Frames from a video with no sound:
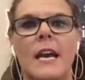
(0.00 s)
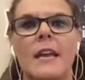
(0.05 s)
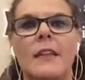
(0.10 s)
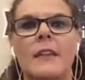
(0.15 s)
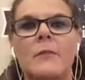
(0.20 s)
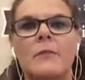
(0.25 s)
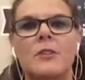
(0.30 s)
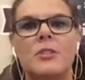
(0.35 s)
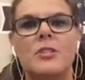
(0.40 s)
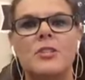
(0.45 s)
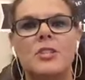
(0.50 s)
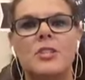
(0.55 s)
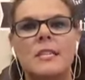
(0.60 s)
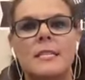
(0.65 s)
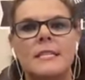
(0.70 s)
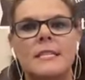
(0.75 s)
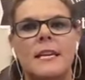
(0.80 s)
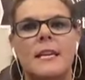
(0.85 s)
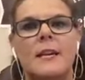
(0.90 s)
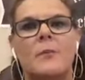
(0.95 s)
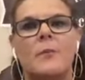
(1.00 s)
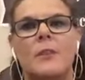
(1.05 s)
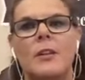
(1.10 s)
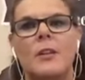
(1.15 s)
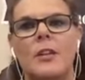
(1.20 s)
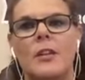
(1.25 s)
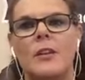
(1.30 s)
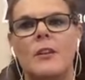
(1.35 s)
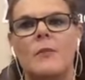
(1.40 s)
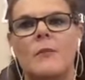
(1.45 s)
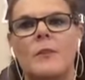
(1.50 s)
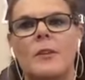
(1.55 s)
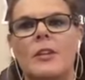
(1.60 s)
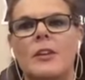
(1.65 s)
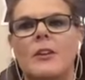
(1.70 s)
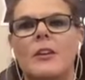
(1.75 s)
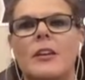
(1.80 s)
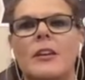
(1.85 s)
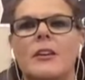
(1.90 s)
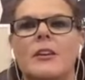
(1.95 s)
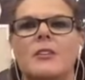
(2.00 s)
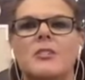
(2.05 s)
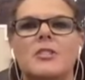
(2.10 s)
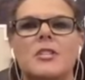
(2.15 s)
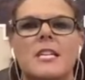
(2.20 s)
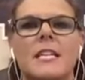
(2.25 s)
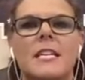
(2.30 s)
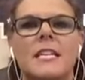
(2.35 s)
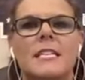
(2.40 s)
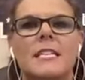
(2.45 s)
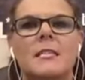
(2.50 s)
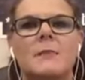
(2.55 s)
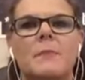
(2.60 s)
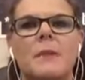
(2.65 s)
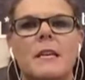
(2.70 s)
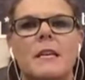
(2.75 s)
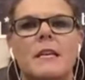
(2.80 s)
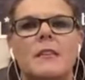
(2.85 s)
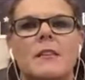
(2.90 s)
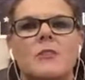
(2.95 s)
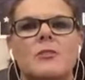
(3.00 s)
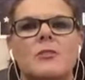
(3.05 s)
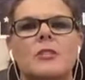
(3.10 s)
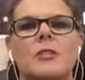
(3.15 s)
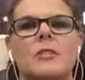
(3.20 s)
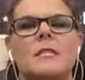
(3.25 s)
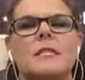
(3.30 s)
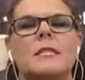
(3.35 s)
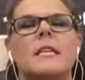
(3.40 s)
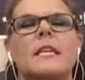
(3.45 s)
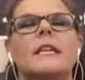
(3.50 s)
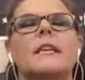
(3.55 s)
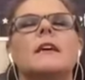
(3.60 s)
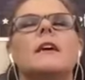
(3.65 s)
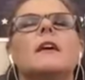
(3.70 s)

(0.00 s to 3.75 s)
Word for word: And there was just like when you when you hear Jeannie speak, there's just like